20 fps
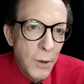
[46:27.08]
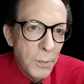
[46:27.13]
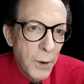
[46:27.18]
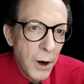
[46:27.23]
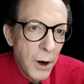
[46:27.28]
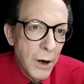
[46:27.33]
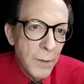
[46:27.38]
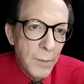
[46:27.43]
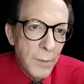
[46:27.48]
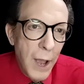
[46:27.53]

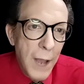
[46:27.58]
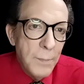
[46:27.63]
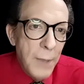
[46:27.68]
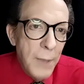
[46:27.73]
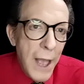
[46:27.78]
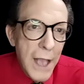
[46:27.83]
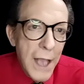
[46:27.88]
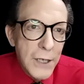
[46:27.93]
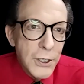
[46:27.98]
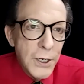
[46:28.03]
part of my
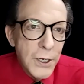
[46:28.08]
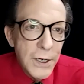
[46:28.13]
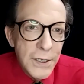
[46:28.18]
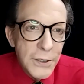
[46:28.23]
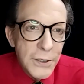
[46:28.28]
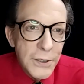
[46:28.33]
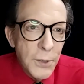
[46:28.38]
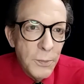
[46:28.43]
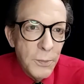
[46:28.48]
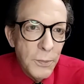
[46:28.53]
passion
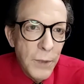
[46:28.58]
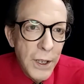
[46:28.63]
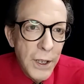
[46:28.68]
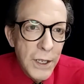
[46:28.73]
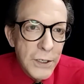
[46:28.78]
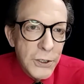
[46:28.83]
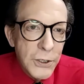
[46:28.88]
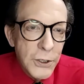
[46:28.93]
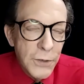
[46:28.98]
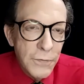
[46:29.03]
is
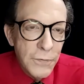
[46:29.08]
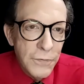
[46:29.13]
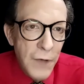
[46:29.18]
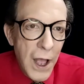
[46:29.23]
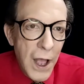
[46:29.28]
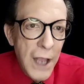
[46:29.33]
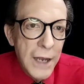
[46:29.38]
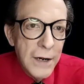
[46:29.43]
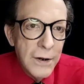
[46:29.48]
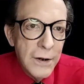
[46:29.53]
to
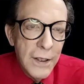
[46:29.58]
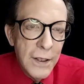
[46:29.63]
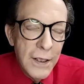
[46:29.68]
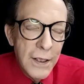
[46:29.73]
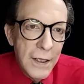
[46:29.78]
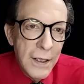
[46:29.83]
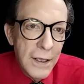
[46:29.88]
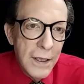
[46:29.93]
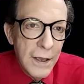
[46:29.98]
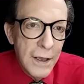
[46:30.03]
find
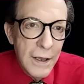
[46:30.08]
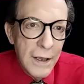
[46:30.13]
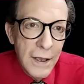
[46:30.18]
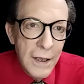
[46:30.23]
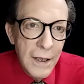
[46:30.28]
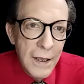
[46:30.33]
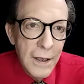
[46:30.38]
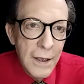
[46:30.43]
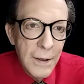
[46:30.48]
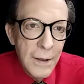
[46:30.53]

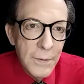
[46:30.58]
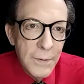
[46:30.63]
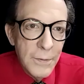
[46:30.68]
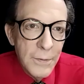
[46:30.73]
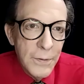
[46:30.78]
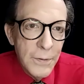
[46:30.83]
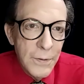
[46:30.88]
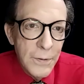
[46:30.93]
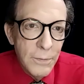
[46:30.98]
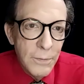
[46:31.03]
uh,
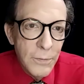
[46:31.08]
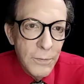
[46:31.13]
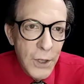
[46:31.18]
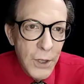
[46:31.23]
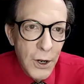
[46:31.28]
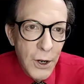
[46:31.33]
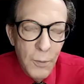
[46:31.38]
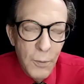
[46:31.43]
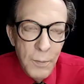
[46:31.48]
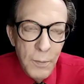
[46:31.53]

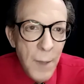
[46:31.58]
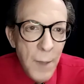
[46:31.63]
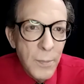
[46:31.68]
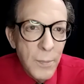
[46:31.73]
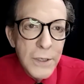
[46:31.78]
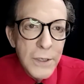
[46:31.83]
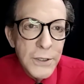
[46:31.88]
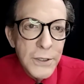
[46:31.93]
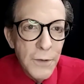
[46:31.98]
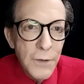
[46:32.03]

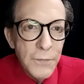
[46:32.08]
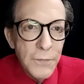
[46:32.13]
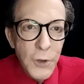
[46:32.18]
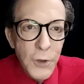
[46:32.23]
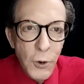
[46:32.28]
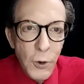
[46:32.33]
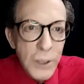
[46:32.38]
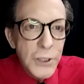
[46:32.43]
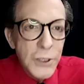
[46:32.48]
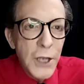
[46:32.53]
members of
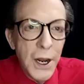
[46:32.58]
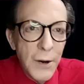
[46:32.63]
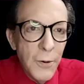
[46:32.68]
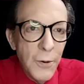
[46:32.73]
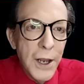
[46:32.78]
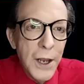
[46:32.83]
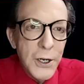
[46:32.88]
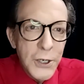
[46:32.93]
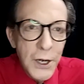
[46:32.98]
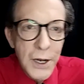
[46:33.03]
your
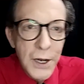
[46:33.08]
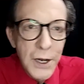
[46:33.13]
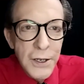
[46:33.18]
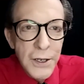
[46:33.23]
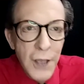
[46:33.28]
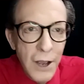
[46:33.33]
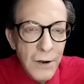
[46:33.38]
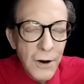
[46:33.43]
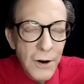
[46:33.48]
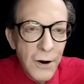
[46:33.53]
generation and
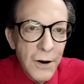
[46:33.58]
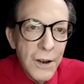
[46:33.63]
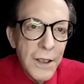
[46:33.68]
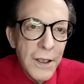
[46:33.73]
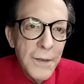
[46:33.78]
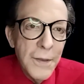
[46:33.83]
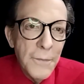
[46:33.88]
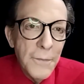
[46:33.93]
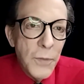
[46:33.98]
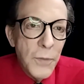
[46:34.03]
younger,
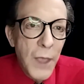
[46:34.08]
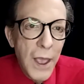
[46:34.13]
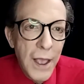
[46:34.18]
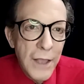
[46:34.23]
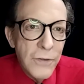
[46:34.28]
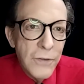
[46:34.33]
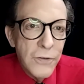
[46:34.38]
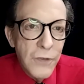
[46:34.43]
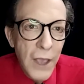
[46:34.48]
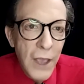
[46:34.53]

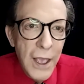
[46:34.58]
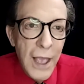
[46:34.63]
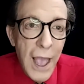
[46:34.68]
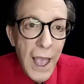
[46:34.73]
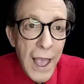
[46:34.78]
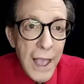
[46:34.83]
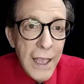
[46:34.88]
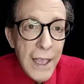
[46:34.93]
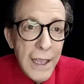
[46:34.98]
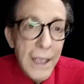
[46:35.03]
and say,
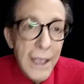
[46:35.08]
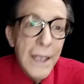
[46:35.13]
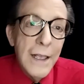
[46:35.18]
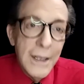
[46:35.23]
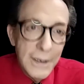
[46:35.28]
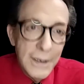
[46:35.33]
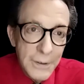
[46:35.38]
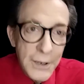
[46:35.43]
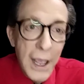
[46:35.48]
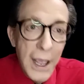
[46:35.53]
hey,
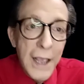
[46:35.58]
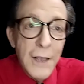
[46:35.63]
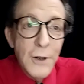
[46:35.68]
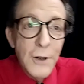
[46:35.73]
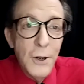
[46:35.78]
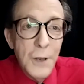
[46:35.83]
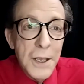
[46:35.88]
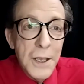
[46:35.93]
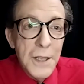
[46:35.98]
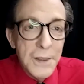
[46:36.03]
take a
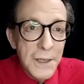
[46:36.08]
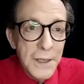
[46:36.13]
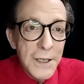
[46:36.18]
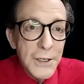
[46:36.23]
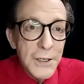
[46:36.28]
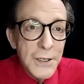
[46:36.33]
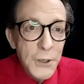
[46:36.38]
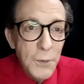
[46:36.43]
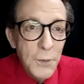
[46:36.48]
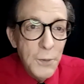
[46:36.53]
look at
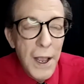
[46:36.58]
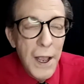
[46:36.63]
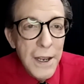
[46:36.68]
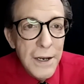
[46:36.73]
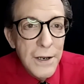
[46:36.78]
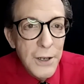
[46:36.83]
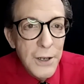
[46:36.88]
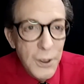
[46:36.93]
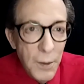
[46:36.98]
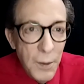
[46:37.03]
this. You
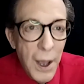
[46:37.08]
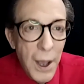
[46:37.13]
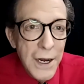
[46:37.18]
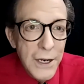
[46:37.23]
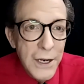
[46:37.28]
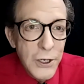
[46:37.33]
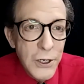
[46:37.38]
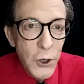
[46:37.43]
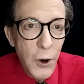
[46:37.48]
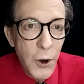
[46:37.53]
might
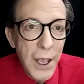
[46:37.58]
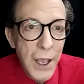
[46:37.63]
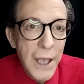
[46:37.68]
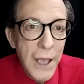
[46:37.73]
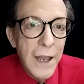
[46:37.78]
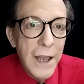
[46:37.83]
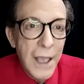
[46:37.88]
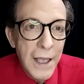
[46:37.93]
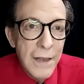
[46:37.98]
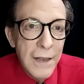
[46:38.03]
enjoy it,
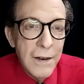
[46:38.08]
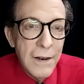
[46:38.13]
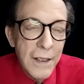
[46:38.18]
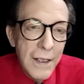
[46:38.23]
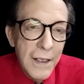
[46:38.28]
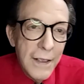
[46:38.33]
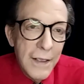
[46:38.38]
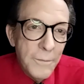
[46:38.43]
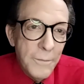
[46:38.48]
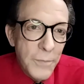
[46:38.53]
and
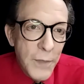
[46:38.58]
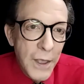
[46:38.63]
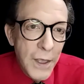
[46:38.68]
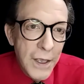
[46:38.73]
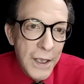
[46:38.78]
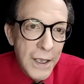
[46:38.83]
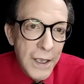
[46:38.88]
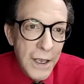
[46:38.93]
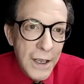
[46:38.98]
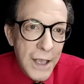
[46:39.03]

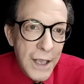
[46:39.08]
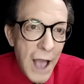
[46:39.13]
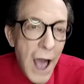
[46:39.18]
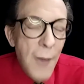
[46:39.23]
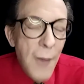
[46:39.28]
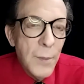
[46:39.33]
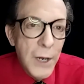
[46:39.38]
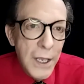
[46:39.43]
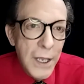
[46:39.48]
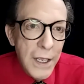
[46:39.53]
the
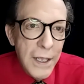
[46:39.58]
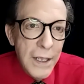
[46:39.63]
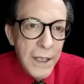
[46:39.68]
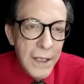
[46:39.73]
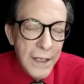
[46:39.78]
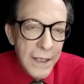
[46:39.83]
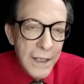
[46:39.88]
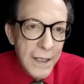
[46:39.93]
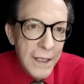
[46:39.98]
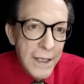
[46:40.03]
comedy
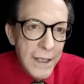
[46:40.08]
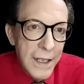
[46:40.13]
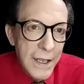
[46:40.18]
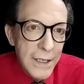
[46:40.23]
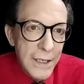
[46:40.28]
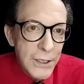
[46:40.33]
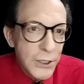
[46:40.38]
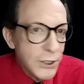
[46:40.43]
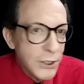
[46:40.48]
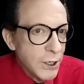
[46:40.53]

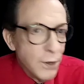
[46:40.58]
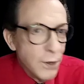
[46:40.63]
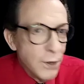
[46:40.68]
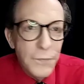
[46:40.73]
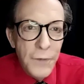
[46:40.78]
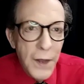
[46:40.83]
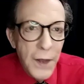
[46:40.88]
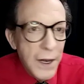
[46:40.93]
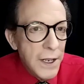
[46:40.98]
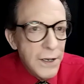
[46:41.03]
is still
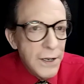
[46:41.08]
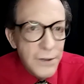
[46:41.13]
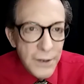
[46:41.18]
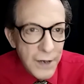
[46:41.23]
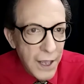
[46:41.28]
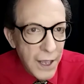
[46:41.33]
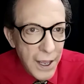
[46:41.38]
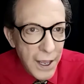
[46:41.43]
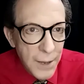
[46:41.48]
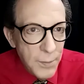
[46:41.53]
funny
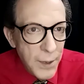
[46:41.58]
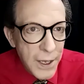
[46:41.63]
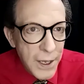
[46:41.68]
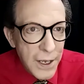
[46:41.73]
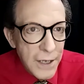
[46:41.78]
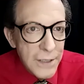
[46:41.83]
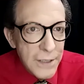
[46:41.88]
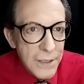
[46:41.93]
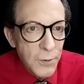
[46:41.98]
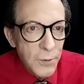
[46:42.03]
today
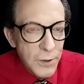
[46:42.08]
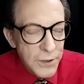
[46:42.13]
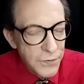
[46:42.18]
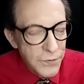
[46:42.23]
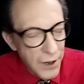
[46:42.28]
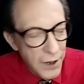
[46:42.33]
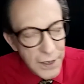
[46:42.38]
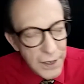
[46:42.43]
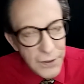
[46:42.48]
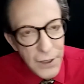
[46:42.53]
because it was
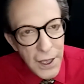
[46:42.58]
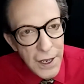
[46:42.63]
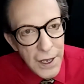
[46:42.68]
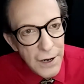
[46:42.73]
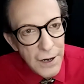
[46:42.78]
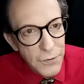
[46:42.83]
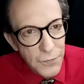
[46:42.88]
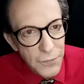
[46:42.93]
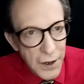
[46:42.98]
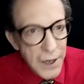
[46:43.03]
funny then.
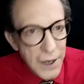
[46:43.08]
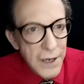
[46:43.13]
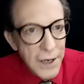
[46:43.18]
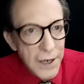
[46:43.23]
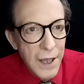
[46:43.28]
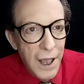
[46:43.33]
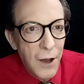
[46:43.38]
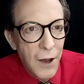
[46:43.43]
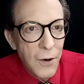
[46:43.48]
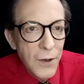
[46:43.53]
It's funny
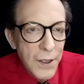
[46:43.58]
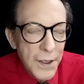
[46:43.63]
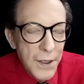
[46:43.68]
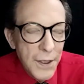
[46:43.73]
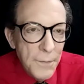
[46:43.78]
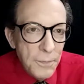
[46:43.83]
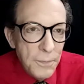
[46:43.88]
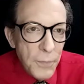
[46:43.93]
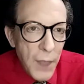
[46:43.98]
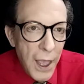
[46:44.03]
now.
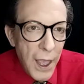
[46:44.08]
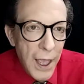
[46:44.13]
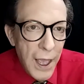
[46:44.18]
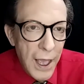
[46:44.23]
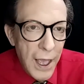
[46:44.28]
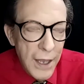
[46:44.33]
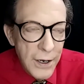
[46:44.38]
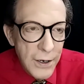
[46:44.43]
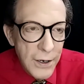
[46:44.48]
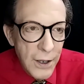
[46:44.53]

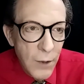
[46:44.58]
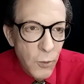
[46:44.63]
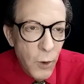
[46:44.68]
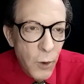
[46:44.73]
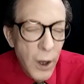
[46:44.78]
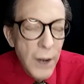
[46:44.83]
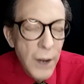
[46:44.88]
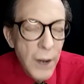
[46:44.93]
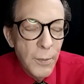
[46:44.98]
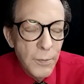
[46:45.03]
And
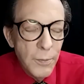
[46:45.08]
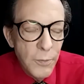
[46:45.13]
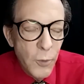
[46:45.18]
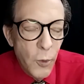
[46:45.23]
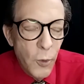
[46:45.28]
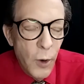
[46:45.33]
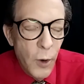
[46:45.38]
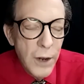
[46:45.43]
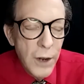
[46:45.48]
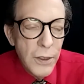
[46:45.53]
one of
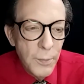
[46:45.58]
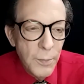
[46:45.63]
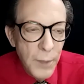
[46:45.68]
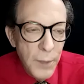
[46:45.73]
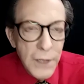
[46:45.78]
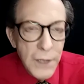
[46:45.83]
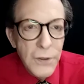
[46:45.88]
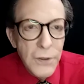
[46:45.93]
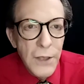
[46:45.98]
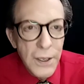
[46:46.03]
the
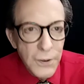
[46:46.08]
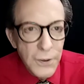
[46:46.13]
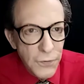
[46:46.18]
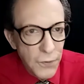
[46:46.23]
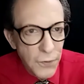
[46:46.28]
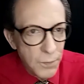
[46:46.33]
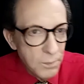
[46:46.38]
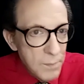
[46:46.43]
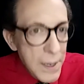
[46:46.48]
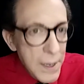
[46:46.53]
big things
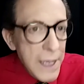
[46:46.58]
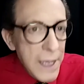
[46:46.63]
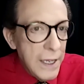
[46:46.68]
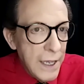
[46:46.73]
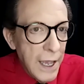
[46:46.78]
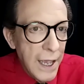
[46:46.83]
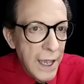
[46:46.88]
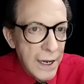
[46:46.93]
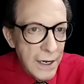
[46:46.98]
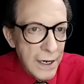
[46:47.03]
for
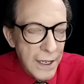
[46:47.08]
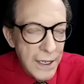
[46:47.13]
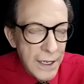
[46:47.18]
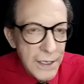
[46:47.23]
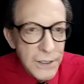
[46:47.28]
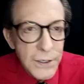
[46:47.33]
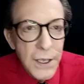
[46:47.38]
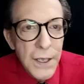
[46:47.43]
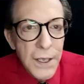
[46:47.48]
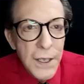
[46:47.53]
me, at
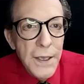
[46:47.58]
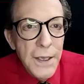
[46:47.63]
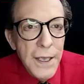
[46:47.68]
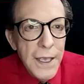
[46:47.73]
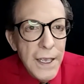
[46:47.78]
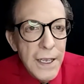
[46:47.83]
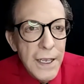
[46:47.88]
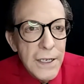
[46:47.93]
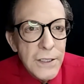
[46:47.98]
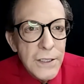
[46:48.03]
least,
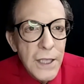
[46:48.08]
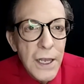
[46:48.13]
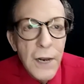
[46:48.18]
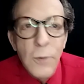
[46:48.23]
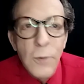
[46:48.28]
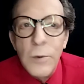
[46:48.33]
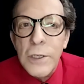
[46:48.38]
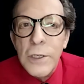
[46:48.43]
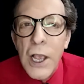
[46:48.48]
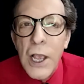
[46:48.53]
is that it
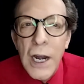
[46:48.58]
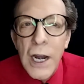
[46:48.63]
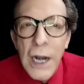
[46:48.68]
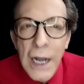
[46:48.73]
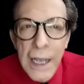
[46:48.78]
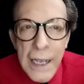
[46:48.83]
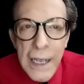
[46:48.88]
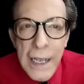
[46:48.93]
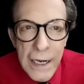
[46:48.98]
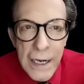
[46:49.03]
was
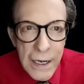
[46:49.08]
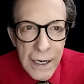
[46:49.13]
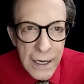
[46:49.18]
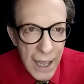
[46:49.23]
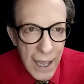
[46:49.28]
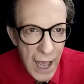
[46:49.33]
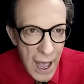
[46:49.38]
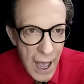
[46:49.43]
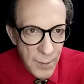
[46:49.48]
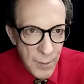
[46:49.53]
clean
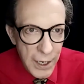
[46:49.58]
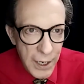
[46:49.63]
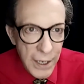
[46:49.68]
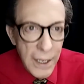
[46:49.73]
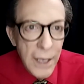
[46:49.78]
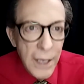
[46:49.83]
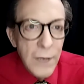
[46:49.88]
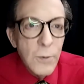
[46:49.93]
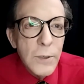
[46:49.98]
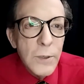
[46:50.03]
comedy. It was